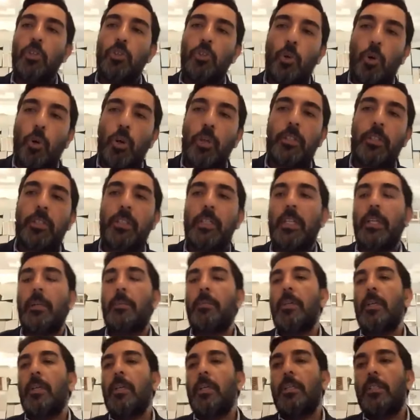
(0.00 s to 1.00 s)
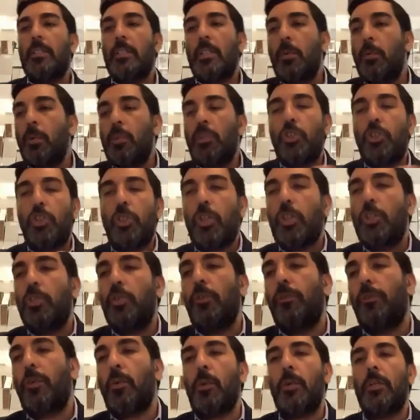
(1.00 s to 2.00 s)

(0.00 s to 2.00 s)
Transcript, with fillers: talk to him, see what you could do for